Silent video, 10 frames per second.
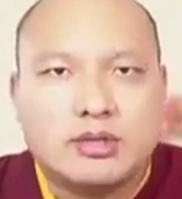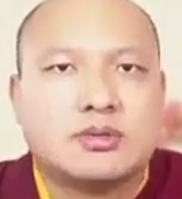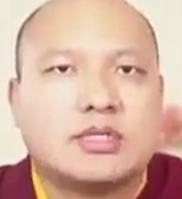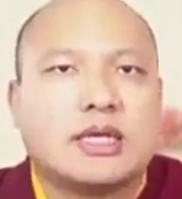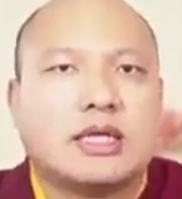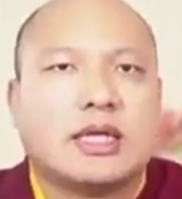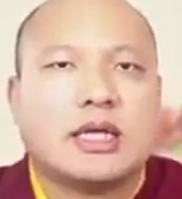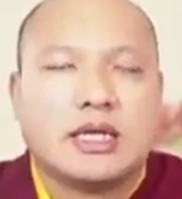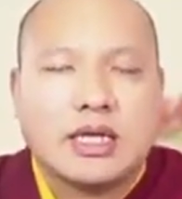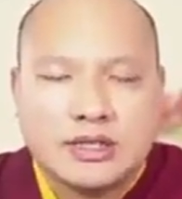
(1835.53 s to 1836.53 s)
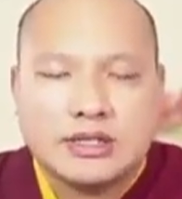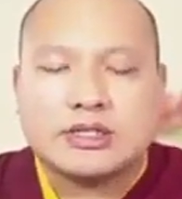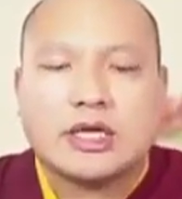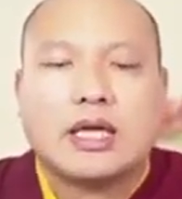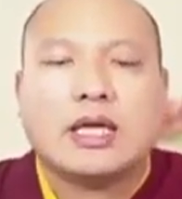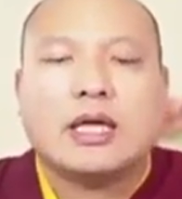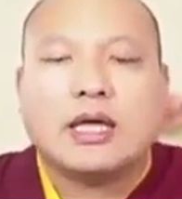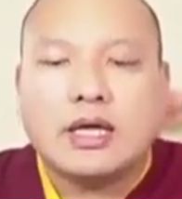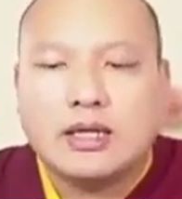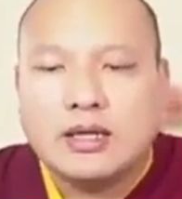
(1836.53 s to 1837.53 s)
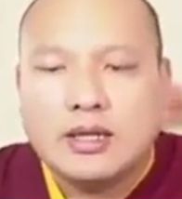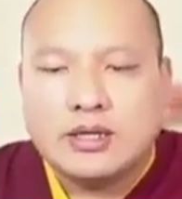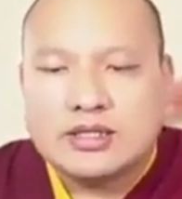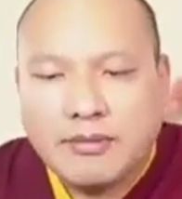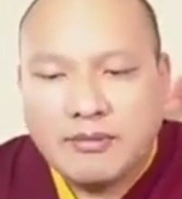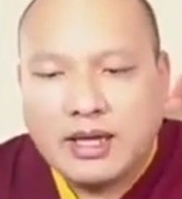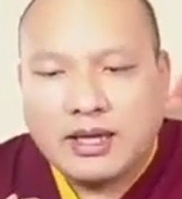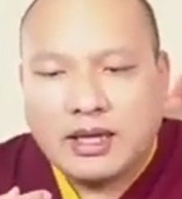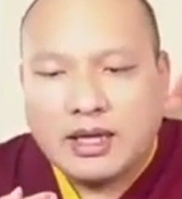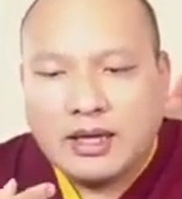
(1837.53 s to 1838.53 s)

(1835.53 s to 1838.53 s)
only ate meat. They didn't have anything else to eat.